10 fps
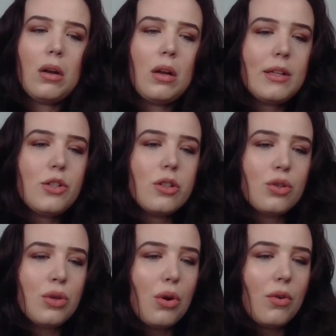Let's
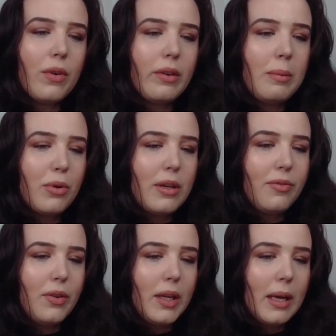just talk very
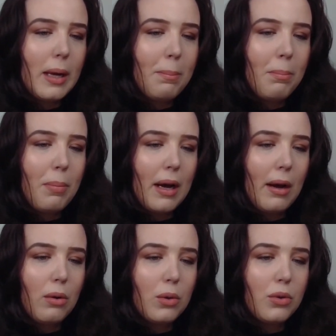briefly
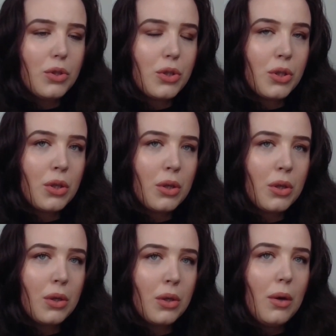about
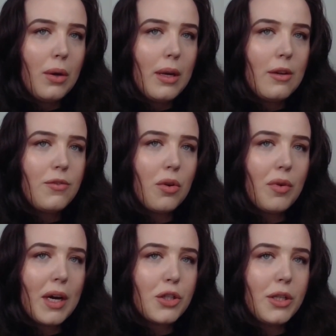if you're
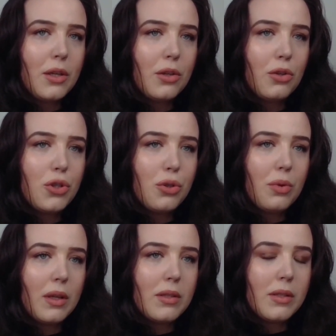actually going to do
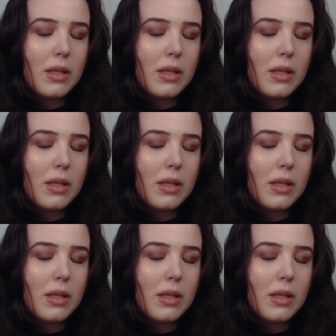this.